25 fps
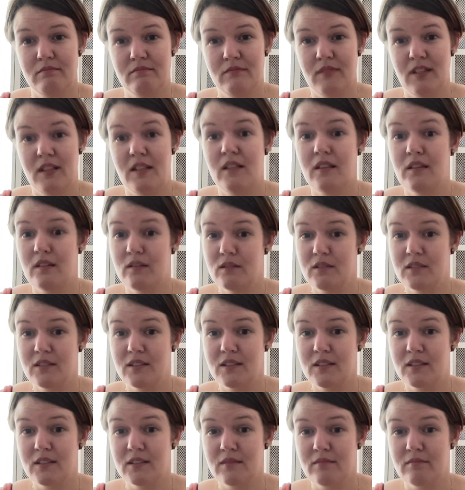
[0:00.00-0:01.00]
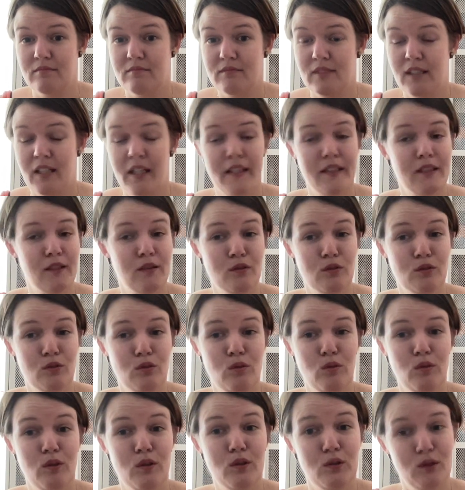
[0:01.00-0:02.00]
and I know this. I don't
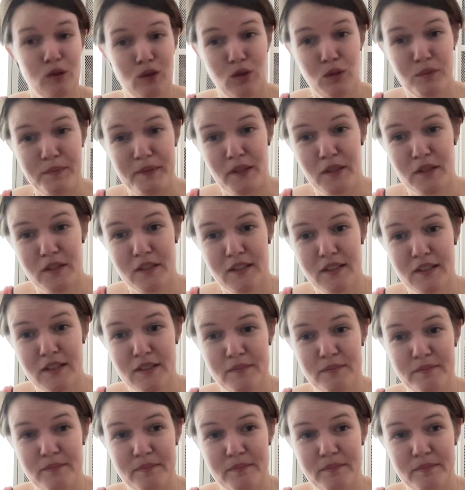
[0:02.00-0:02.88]
know what to do about it,